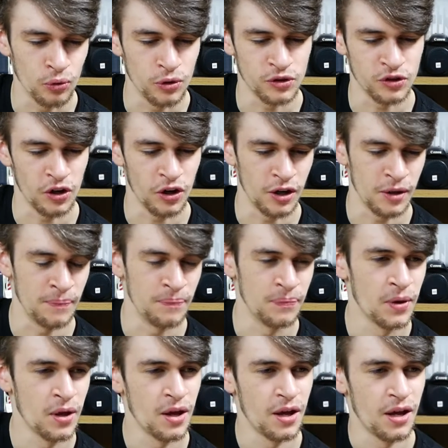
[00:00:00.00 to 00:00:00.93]
the time,
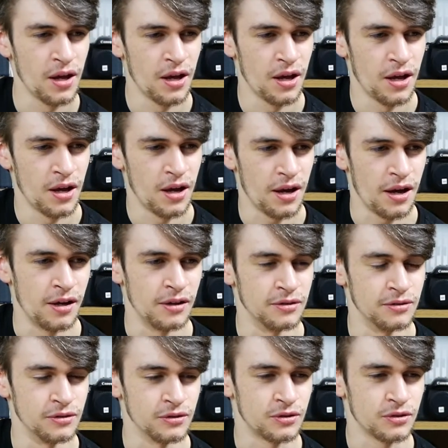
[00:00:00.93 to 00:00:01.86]

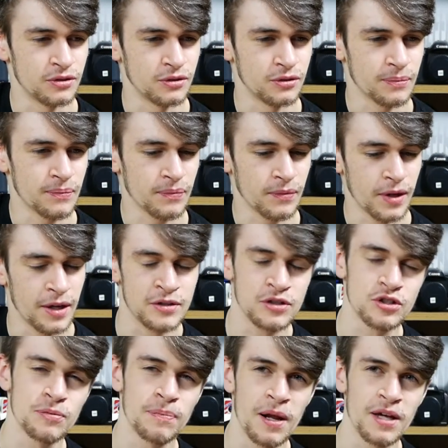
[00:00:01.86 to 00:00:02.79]
and it's
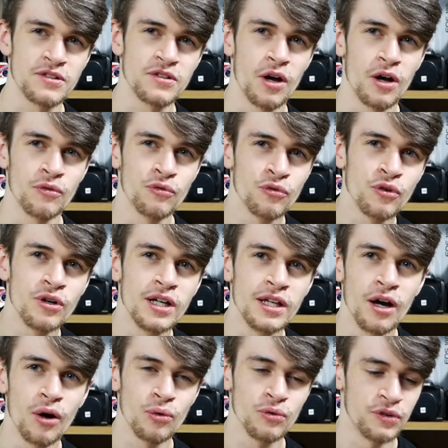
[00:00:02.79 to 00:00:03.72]
just a place that I really
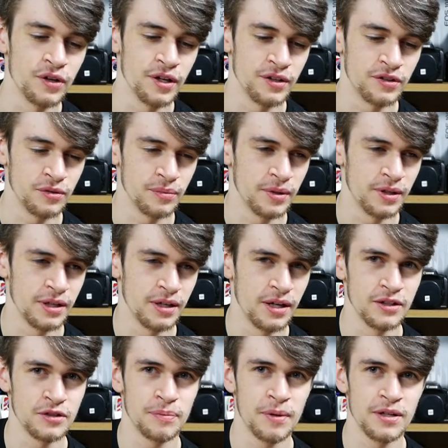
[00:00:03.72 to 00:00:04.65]
hold dear to me.
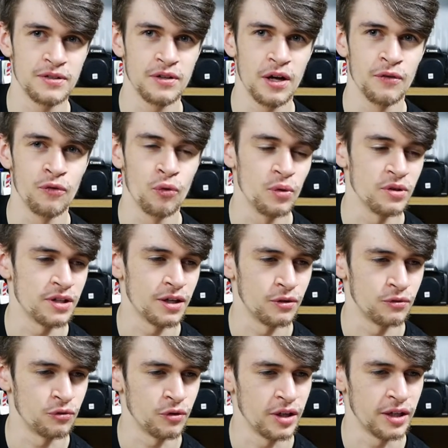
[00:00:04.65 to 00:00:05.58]
It's a place that I've always
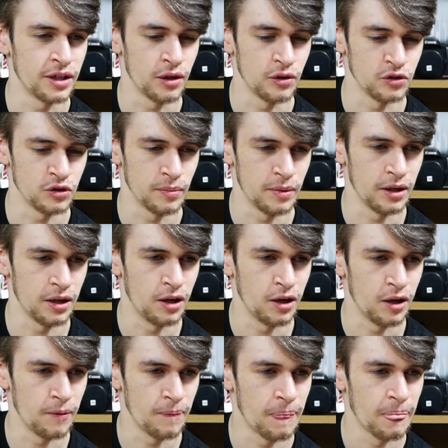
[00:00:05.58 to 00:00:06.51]
held really close to my
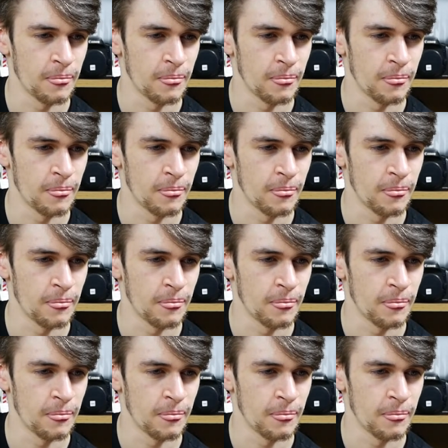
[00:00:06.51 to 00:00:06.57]
heart.